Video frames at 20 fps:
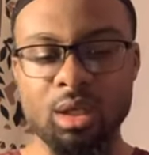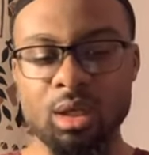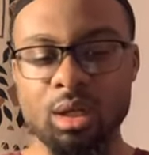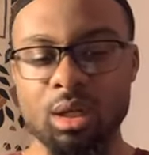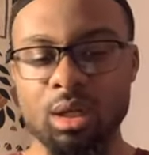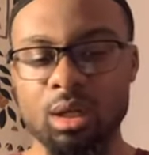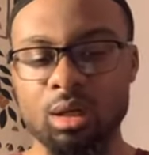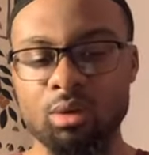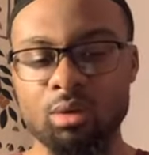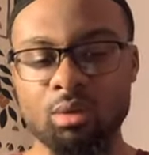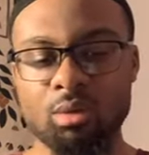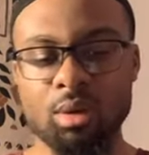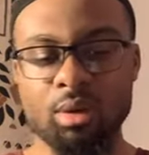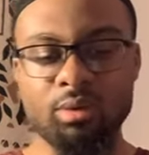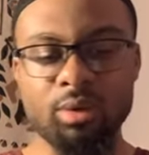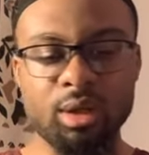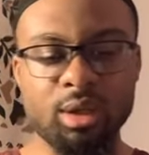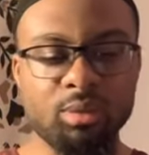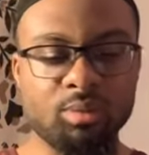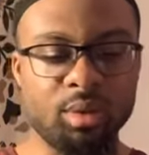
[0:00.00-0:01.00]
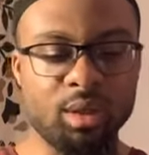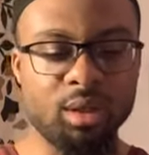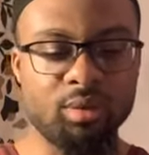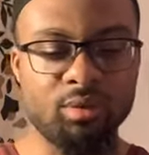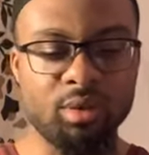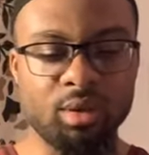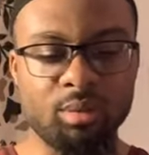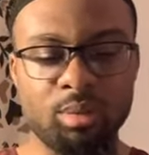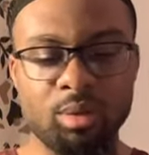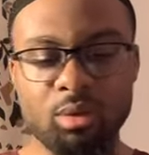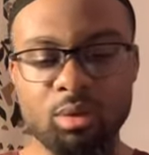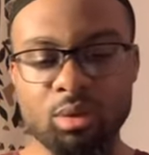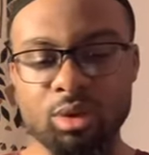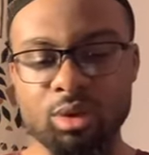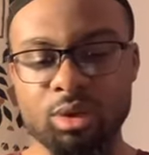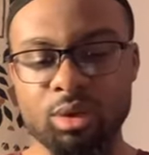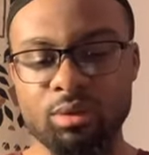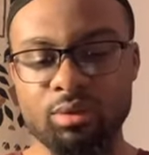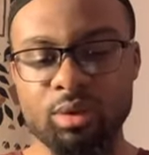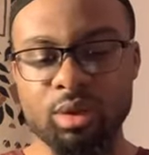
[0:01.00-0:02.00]
And whoever has been given a portion
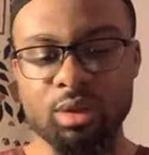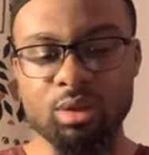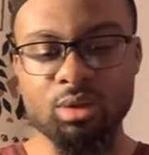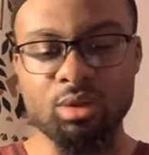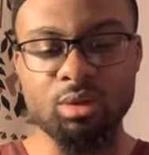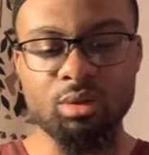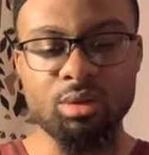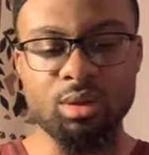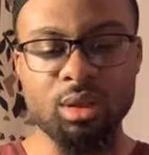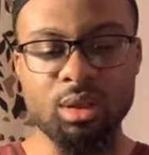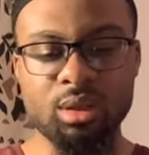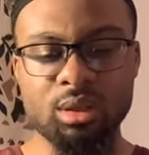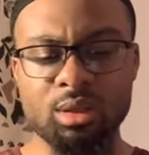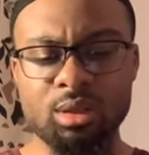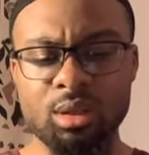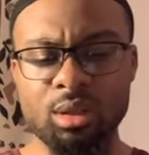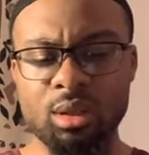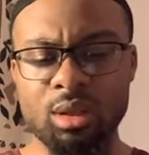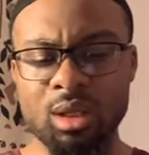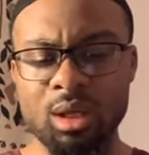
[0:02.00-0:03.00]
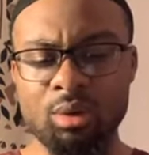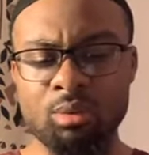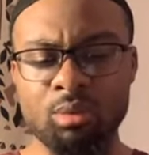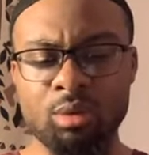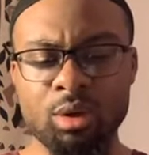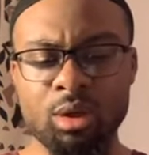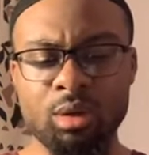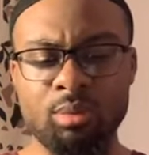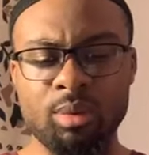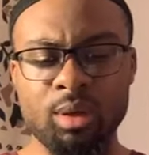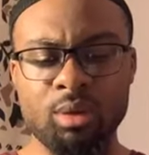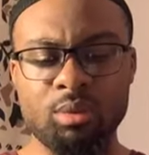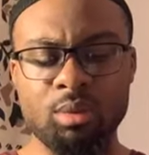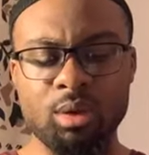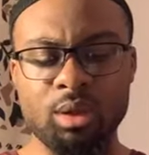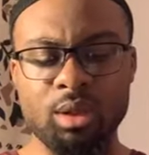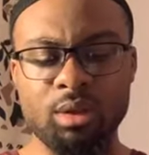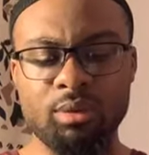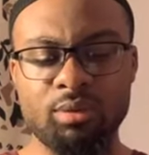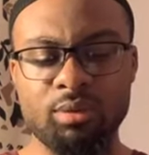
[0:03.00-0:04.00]
of these two things need not worry about what
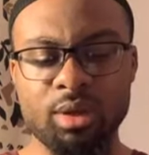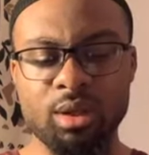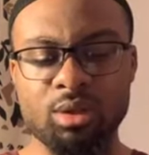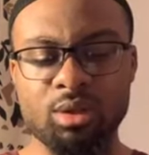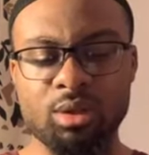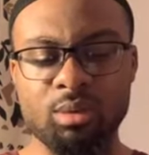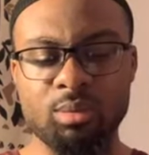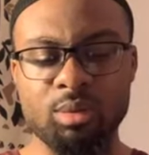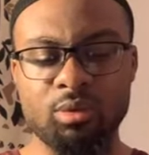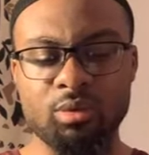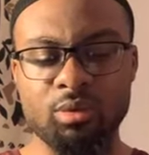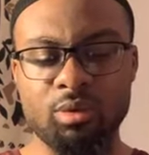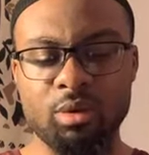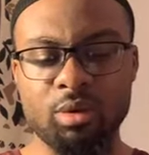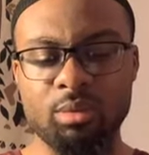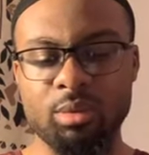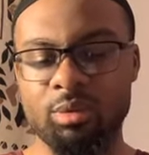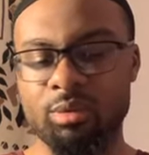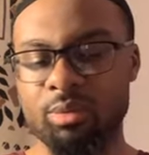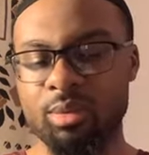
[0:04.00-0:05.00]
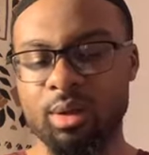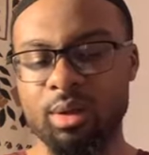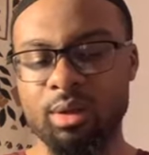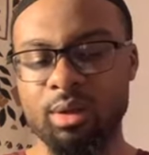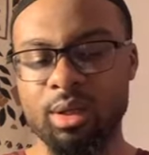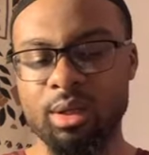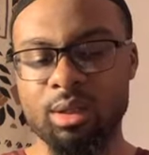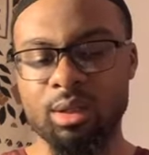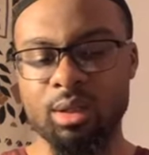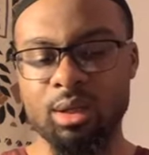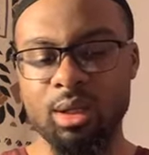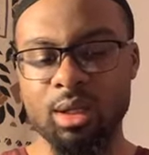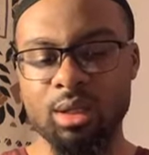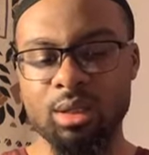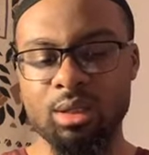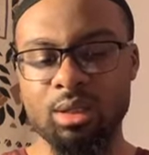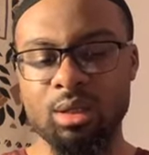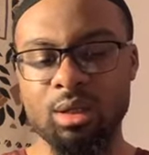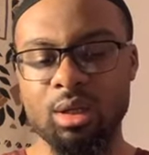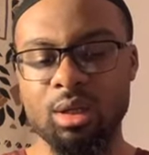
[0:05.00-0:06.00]
he fails to perform of prayer in the night
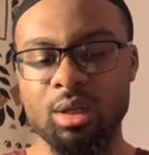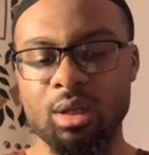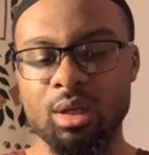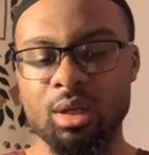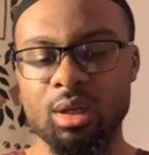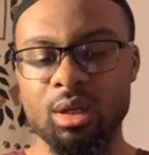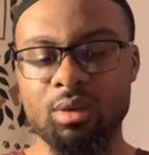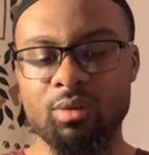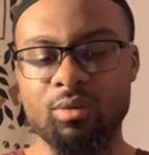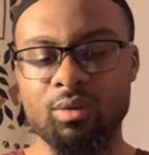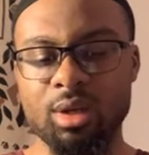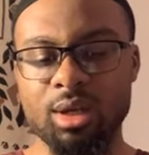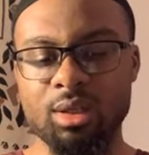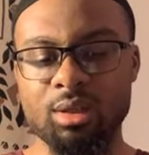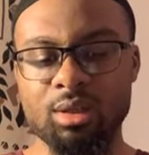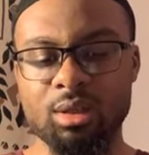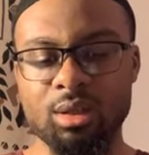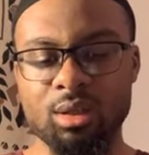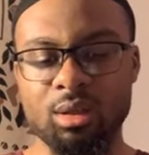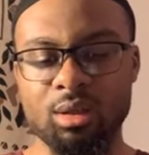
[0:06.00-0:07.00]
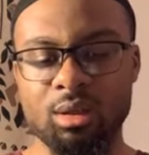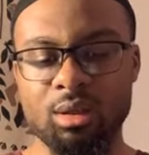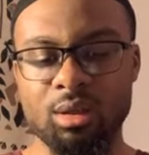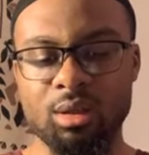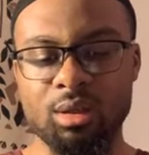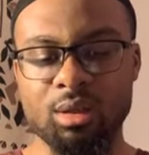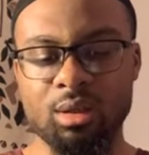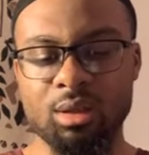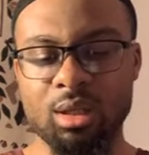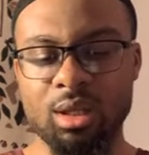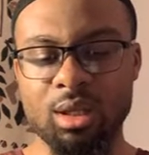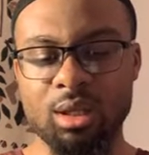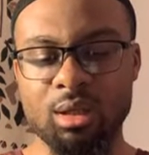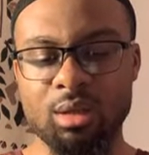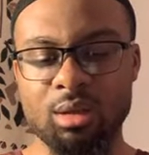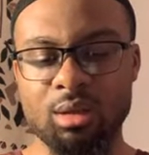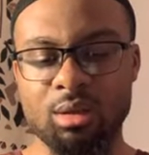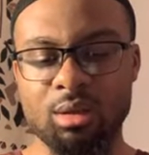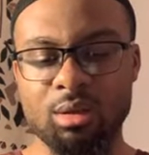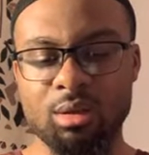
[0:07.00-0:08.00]
and fasting in the day.